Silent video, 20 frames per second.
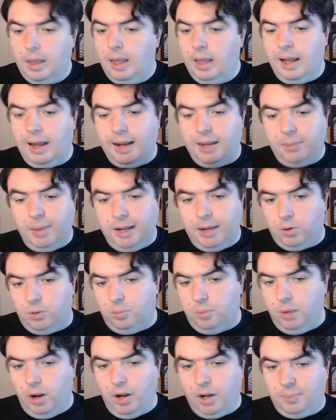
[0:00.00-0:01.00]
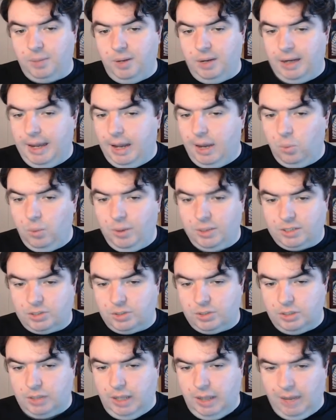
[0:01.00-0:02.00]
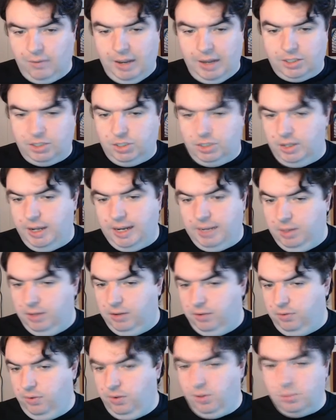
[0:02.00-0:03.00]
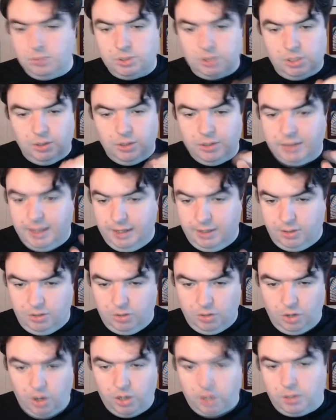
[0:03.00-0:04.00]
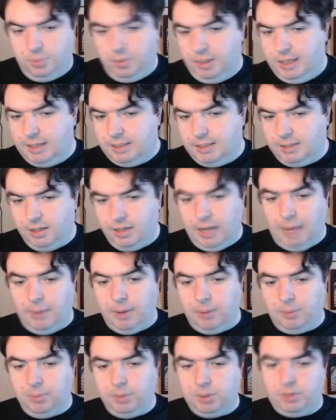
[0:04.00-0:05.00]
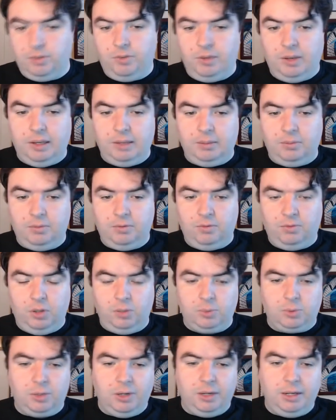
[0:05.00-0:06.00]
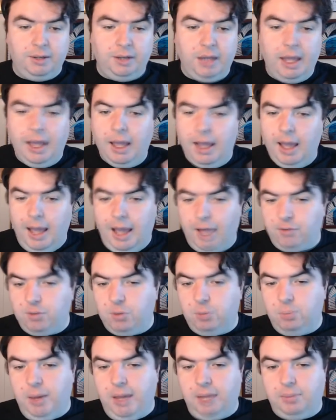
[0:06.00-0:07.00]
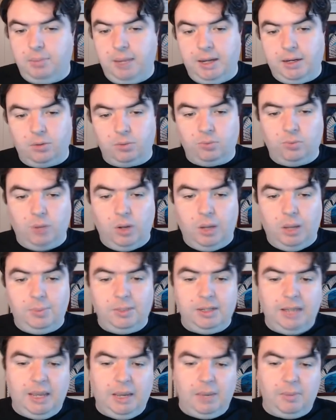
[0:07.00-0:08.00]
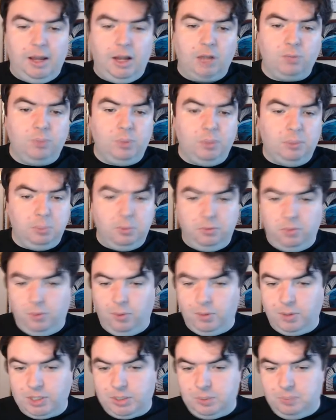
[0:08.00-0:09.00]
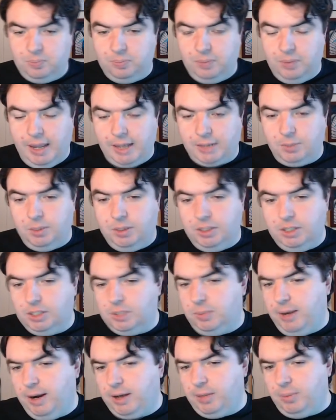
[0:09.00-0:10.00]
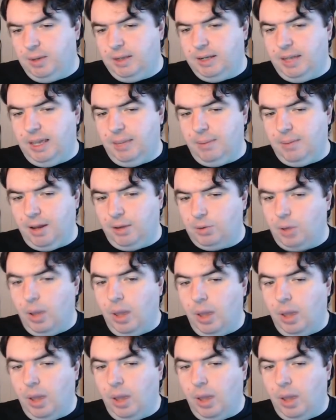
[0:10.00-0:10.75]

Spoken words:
I'd make a remark about how Western live-action anime films are in that dark place that comic books films were in after Batman and Robin came out, but before X-Men and Spider-Man came out.